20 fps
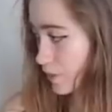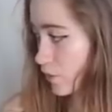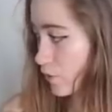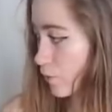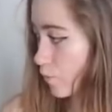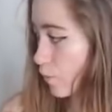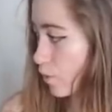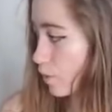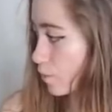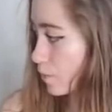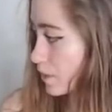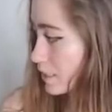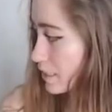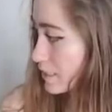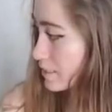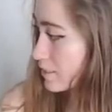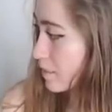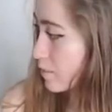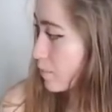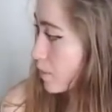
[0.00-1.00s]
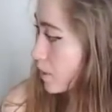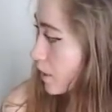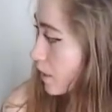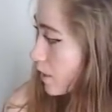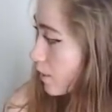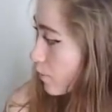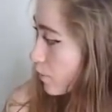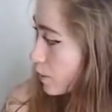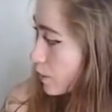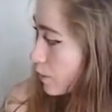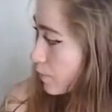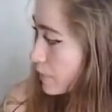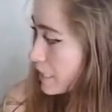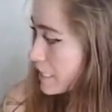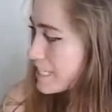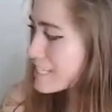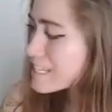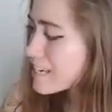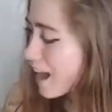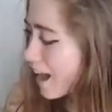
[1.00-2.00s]
well, I woke up at a decent time today. I woke up
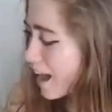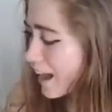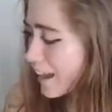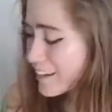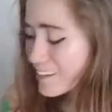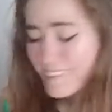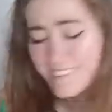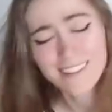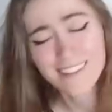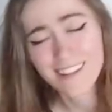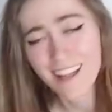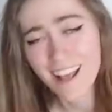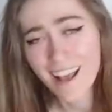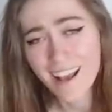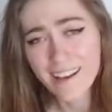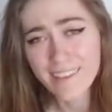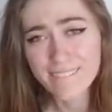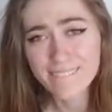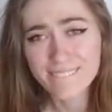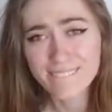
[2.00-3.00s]
at 9 today.